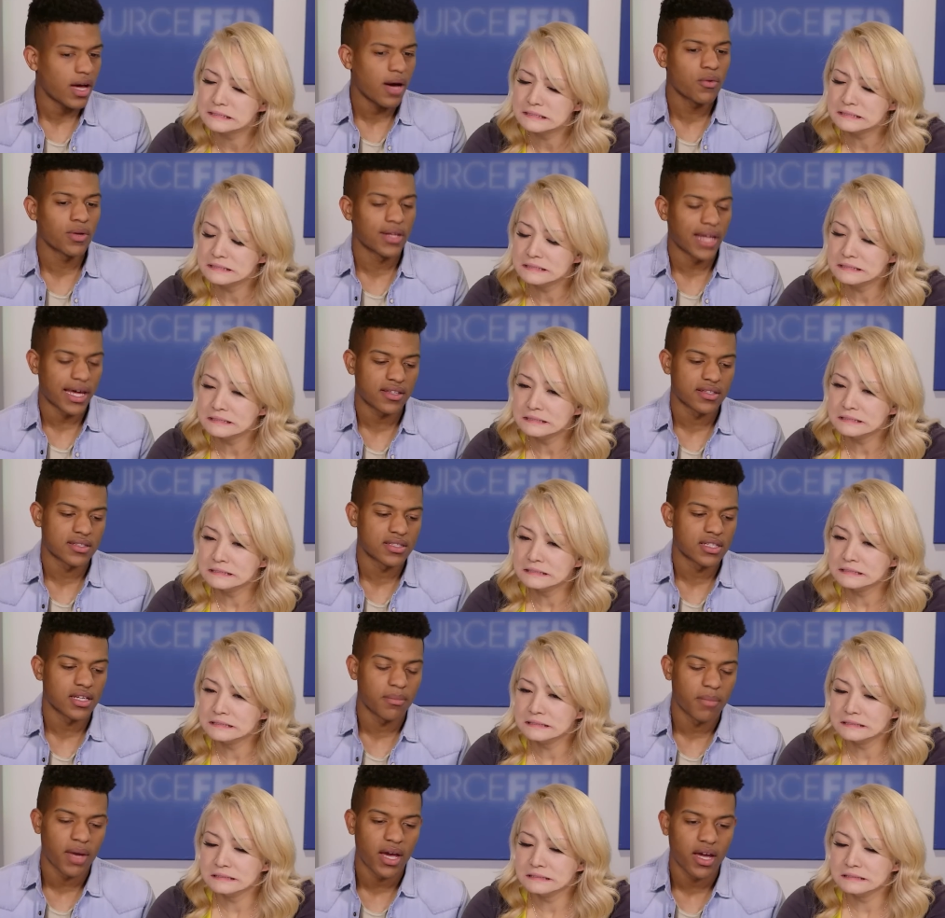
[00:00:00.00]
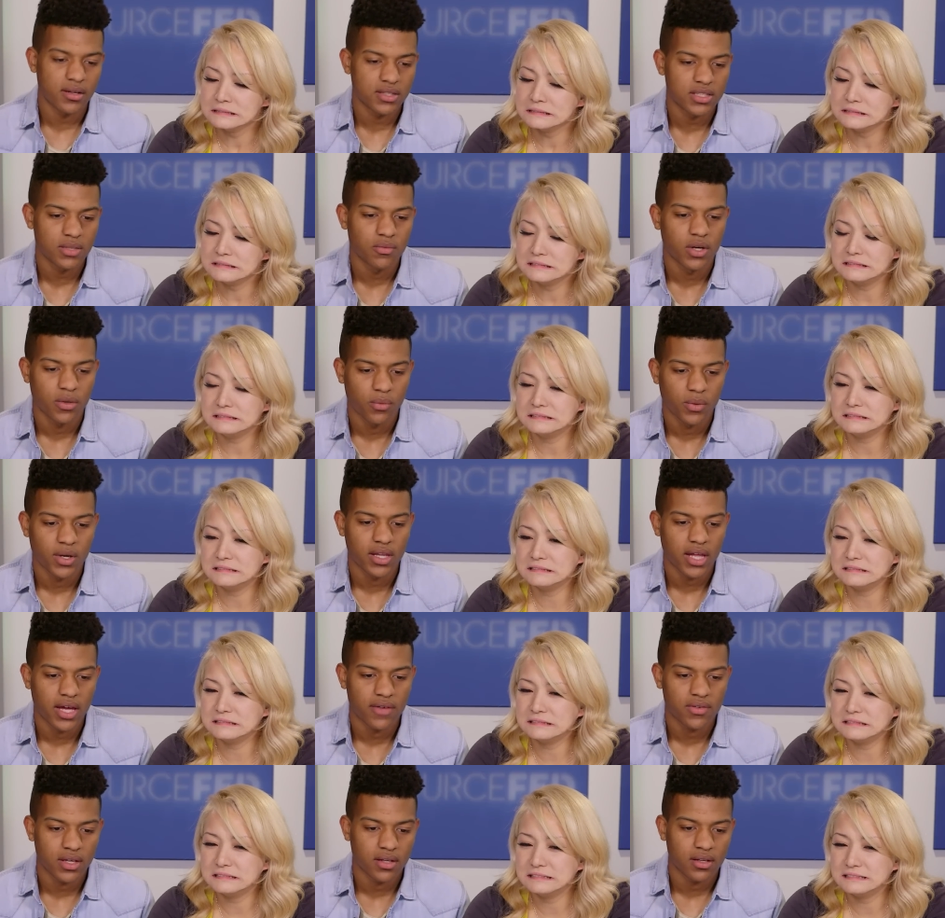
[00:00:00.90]
Speaker 1: I would like to see a man, someone in real
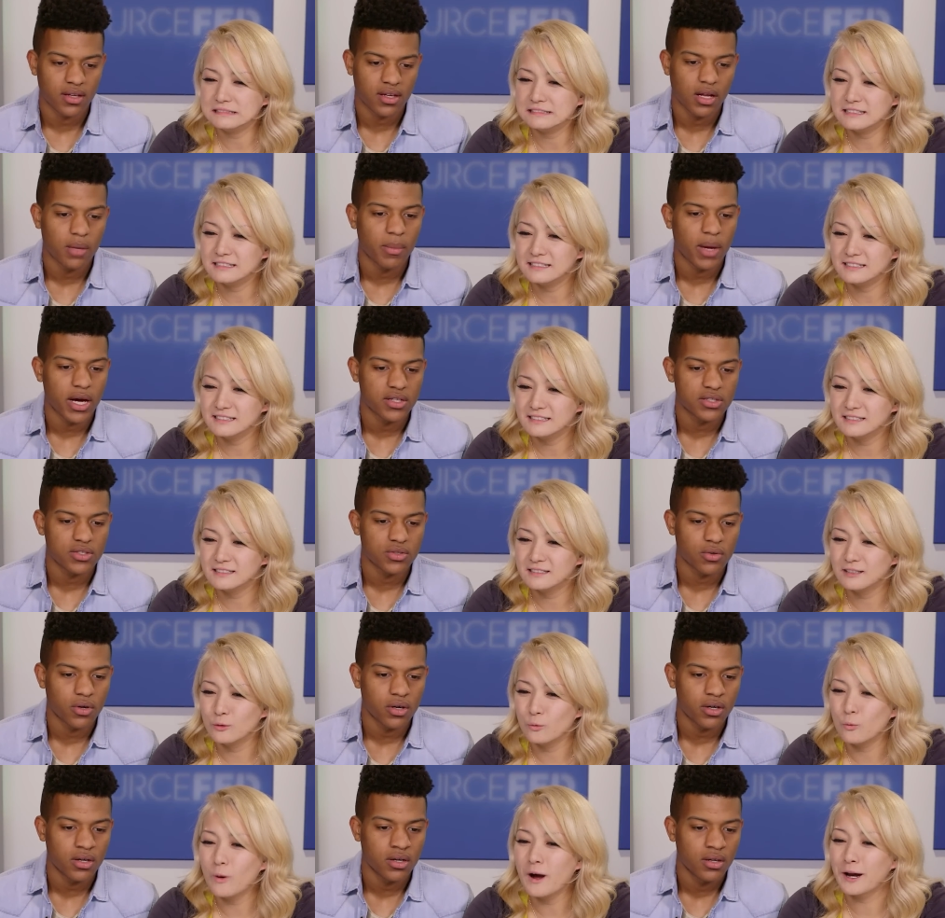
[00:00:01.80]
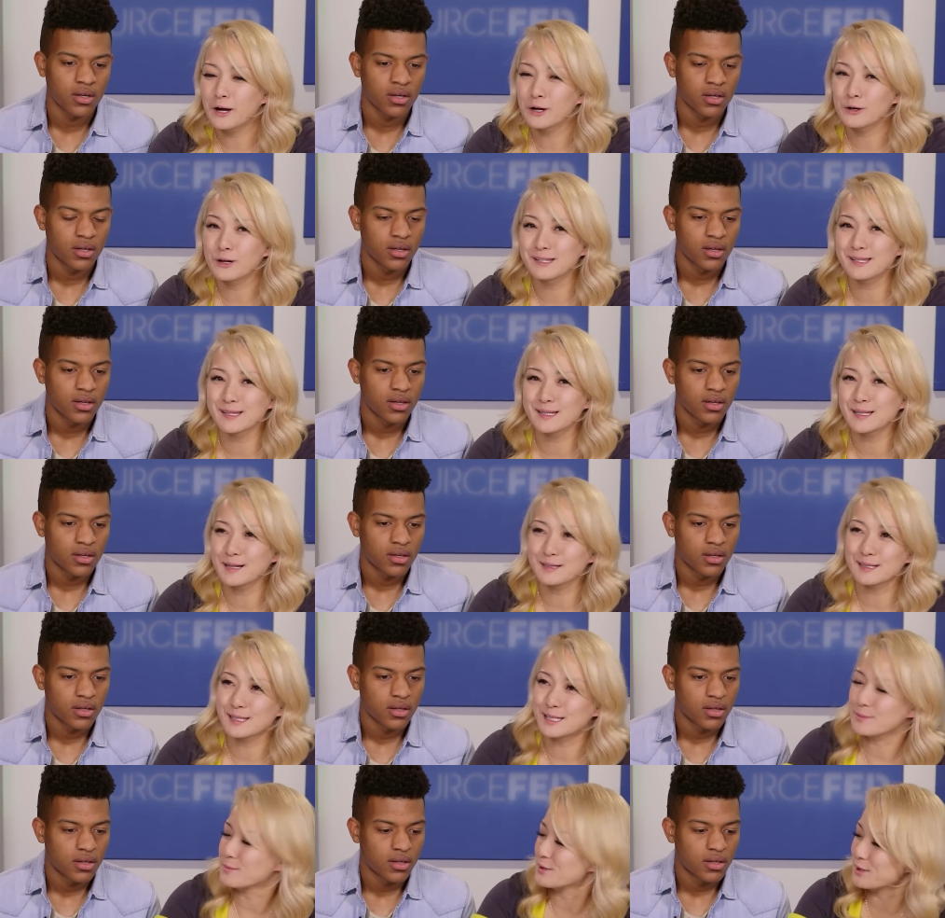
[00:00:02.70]
life getting killed by a sword.
Speaker 2: Why, is this
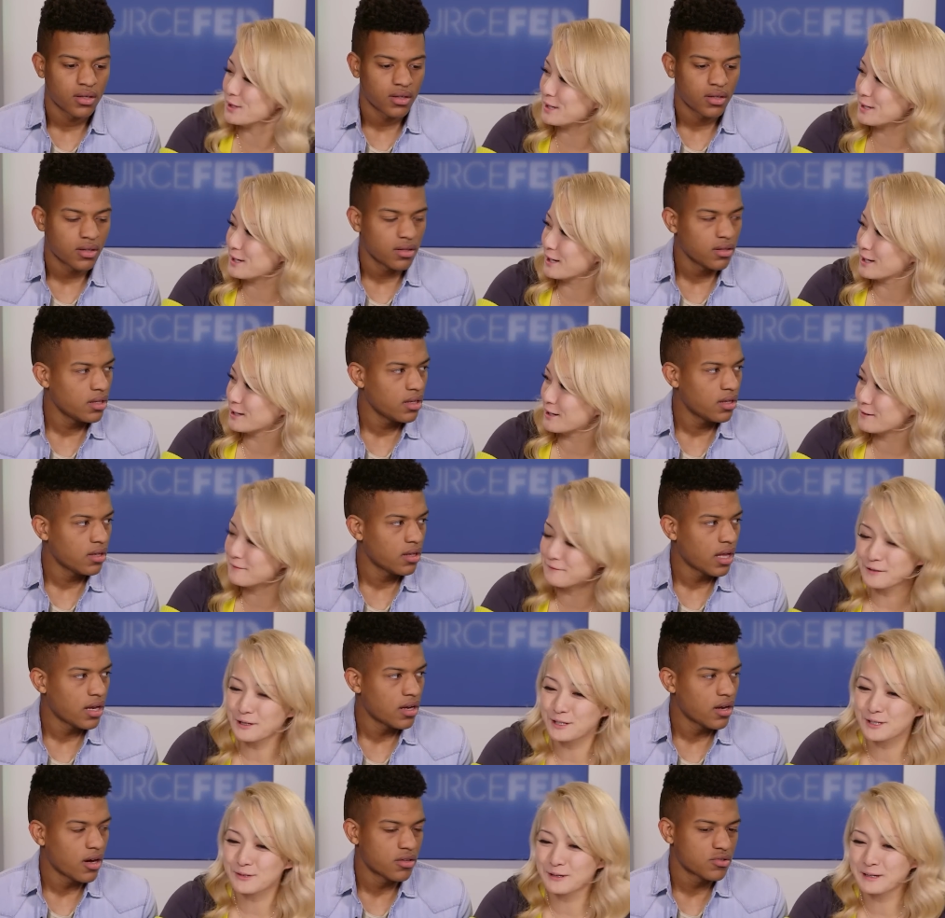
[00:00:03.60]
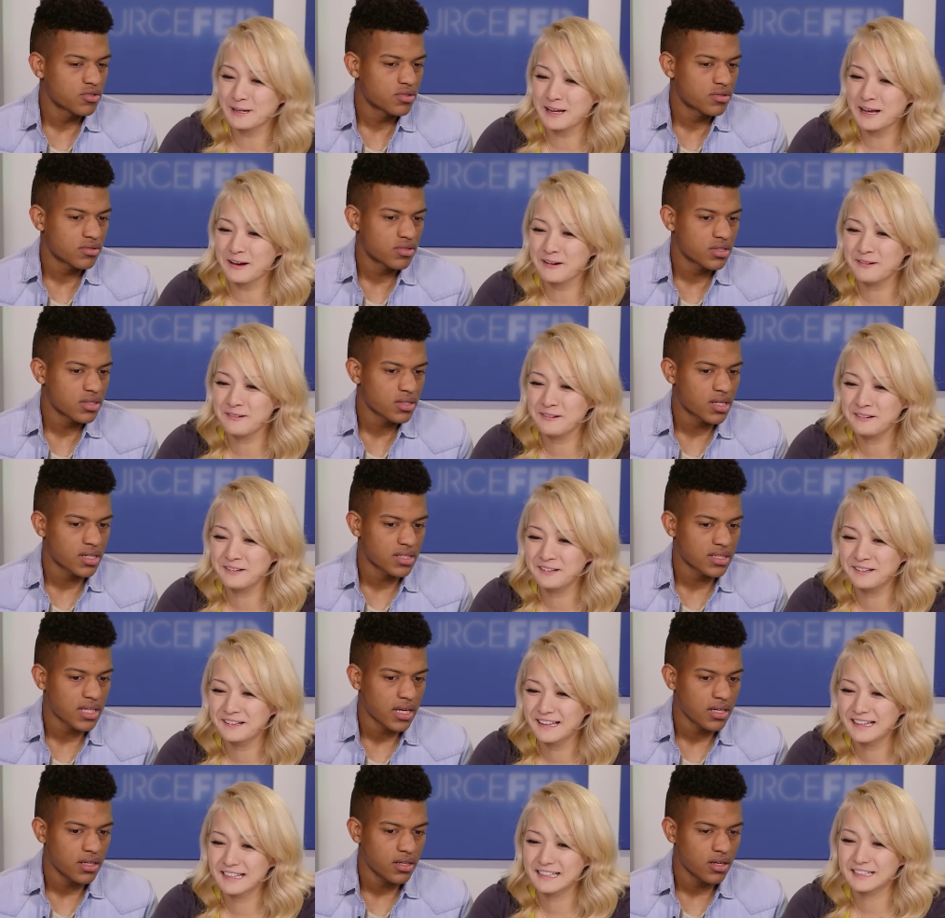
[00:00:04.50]
not stimulating enough yeah. for us
Speaker 1: no, right now? Just
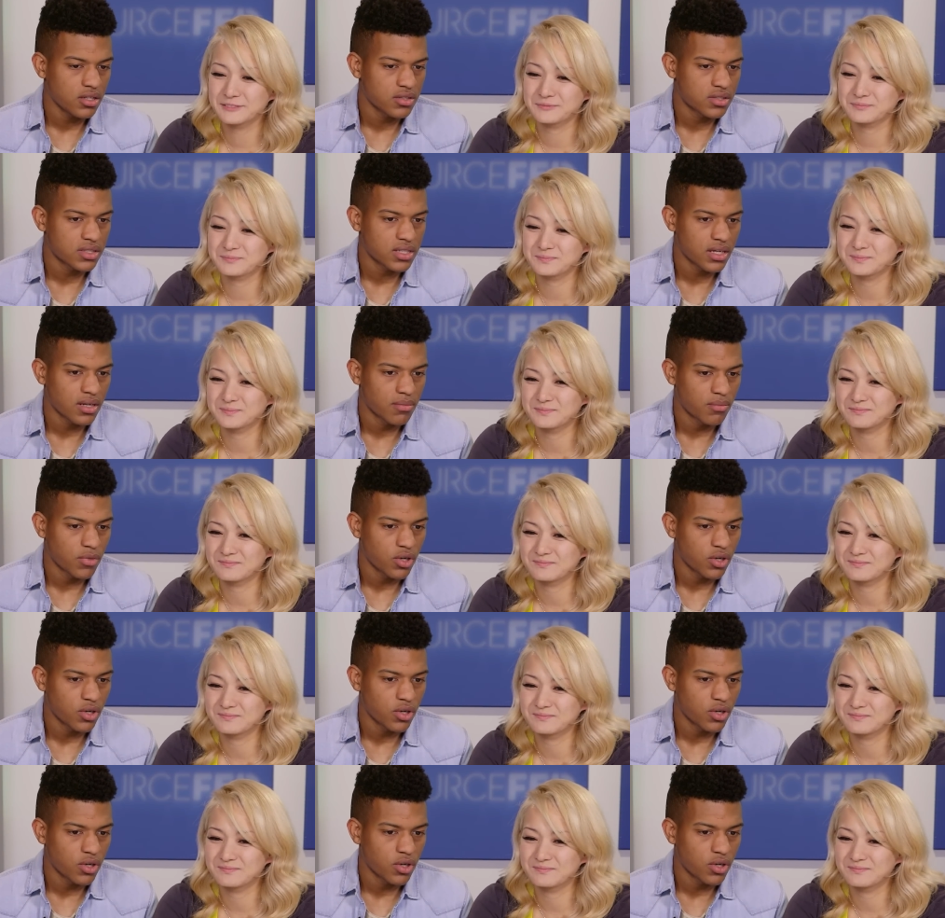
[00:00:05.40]
cause like, you know, you see it in